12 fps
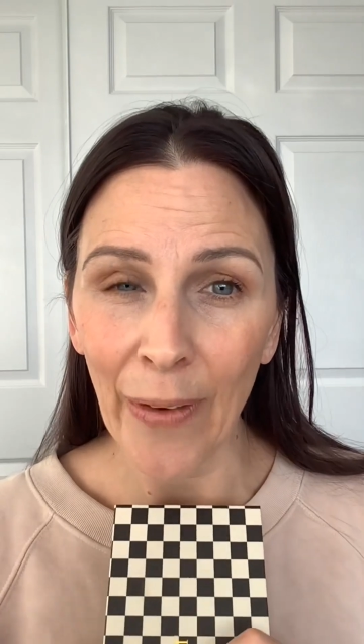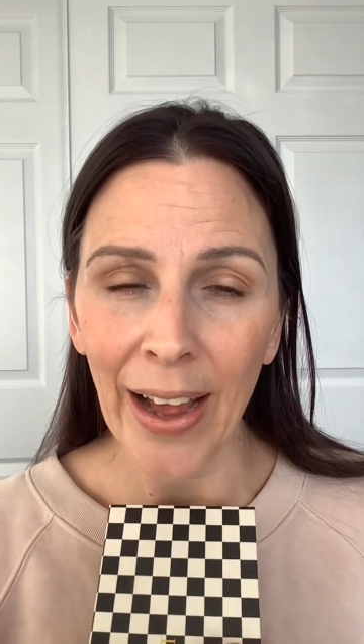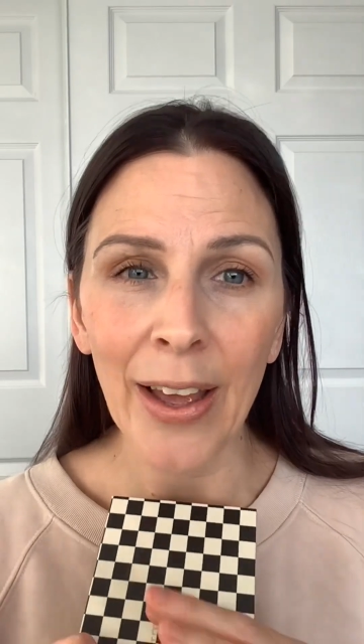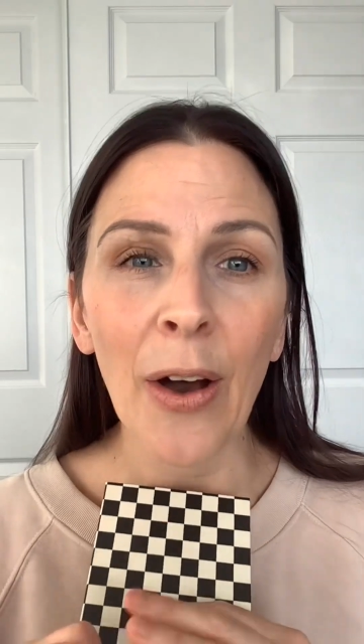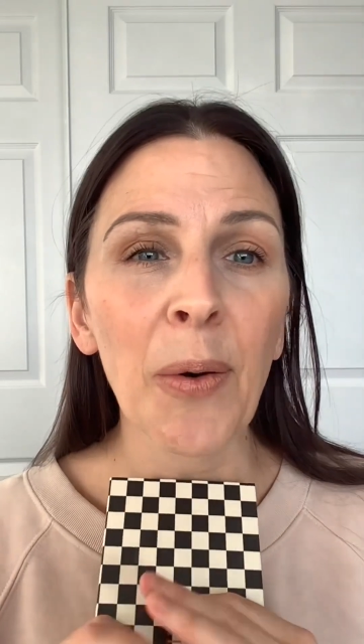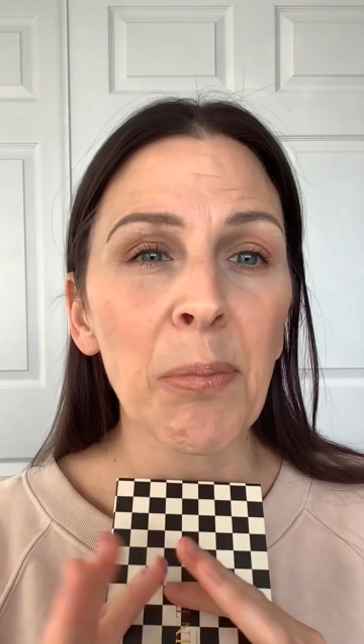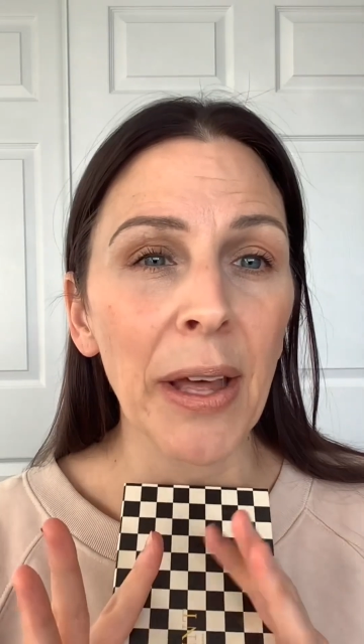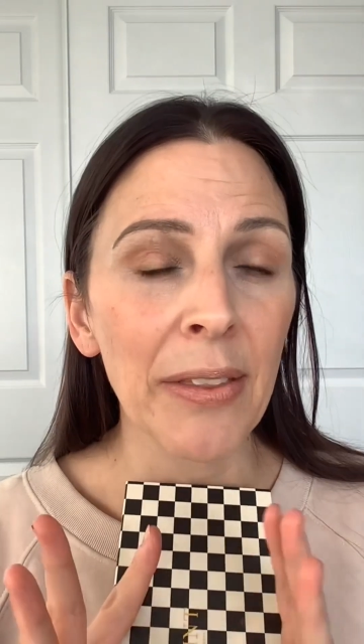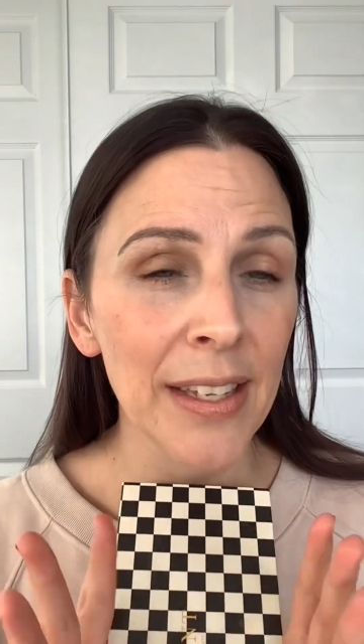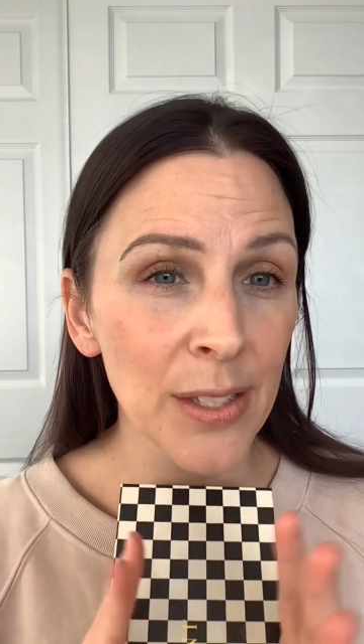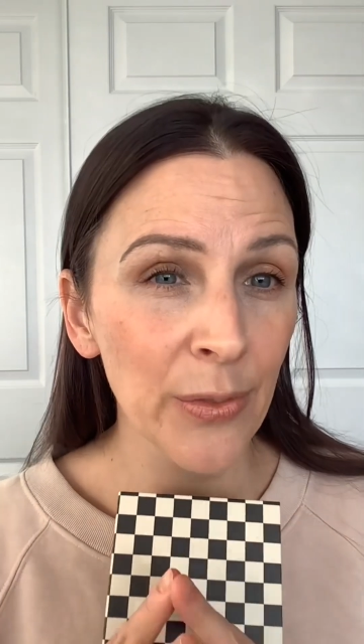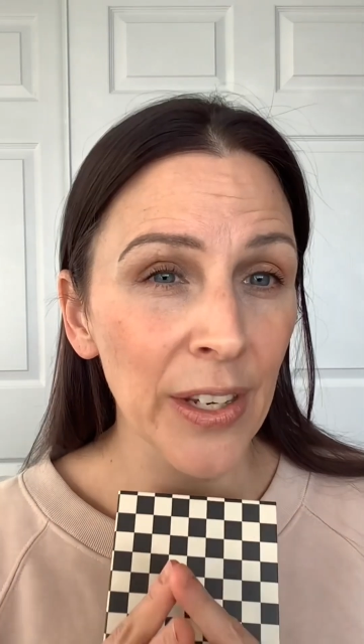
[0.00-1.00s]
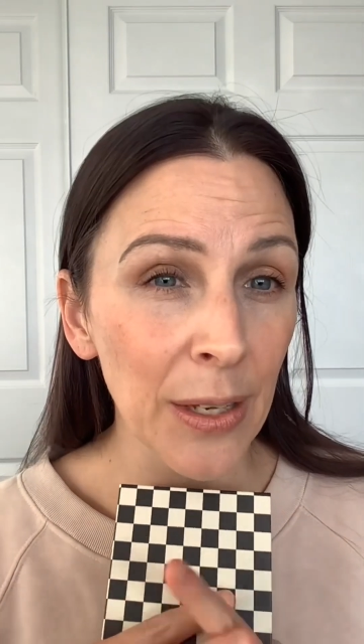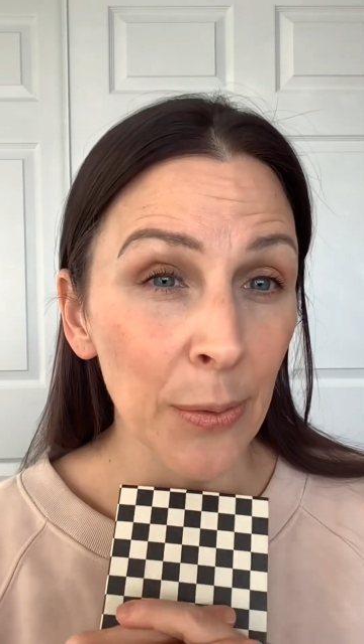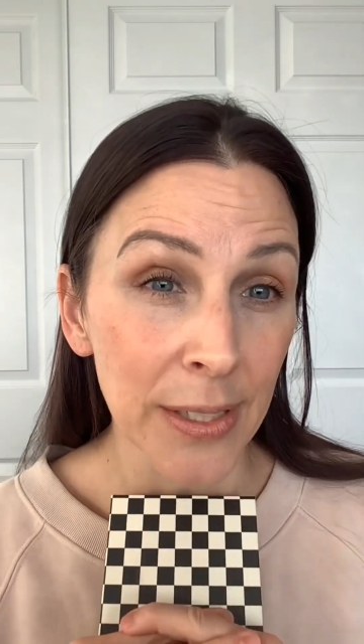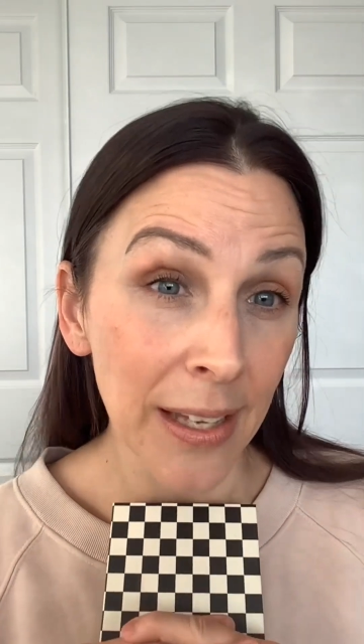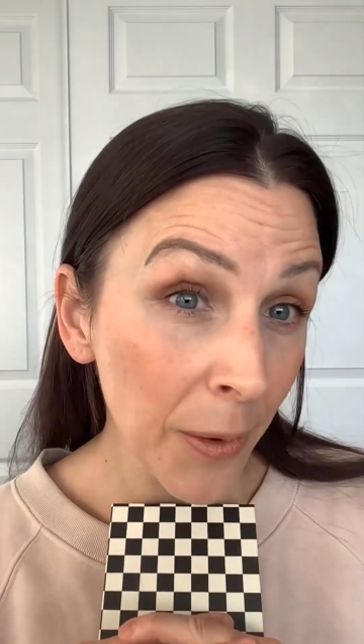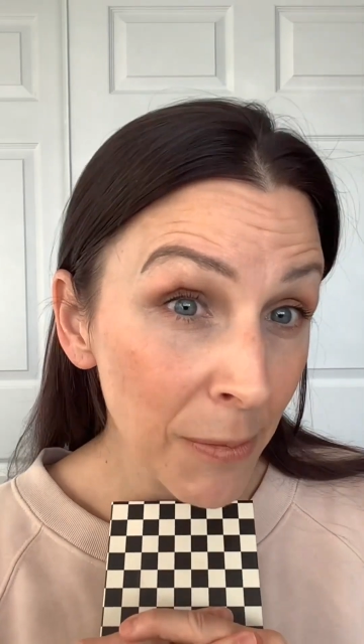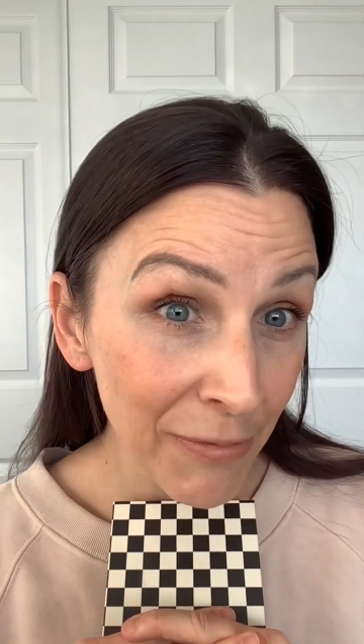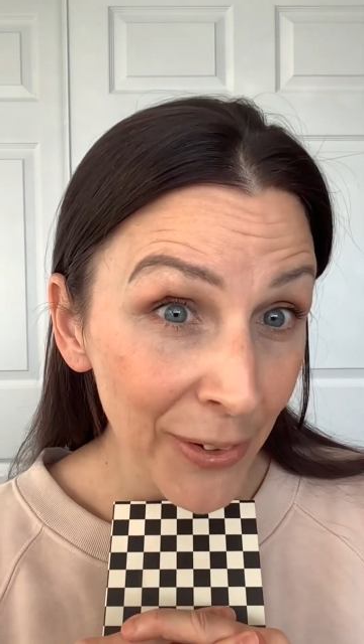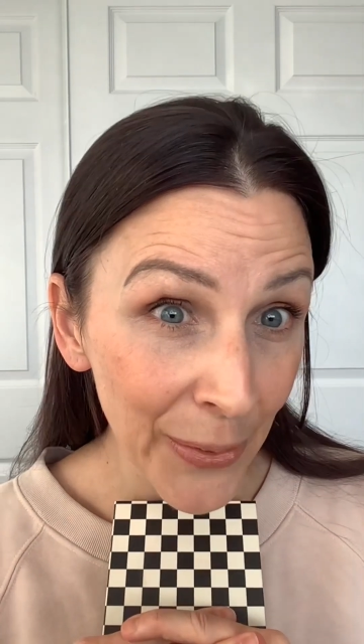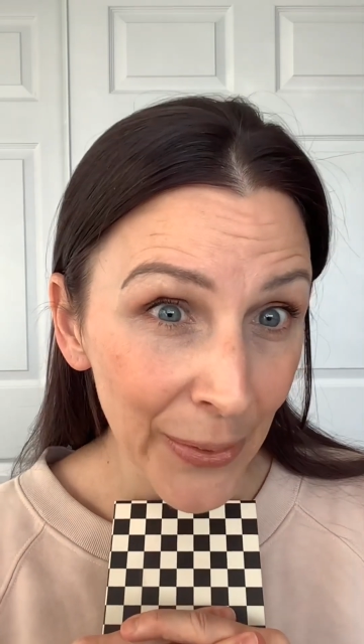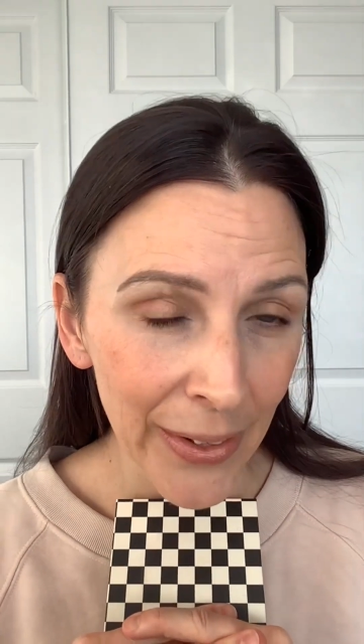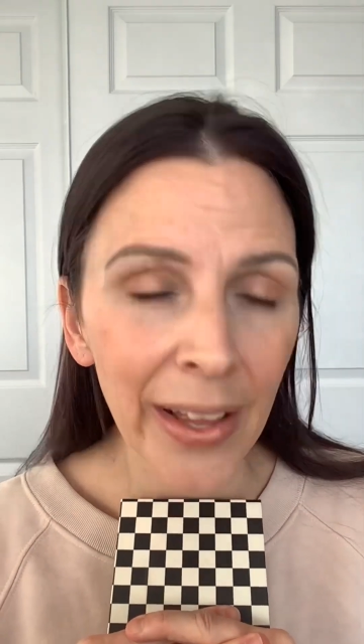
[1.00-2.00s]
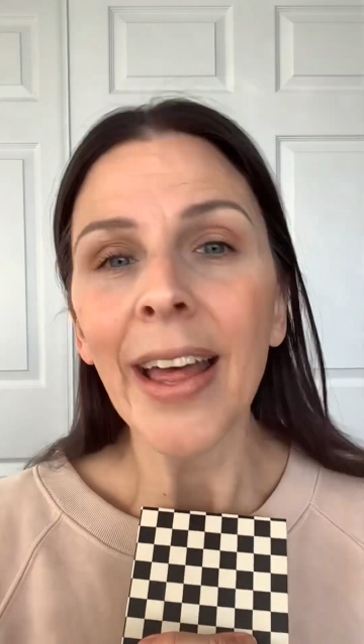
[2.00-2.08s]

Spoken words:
I hope this video was helpful,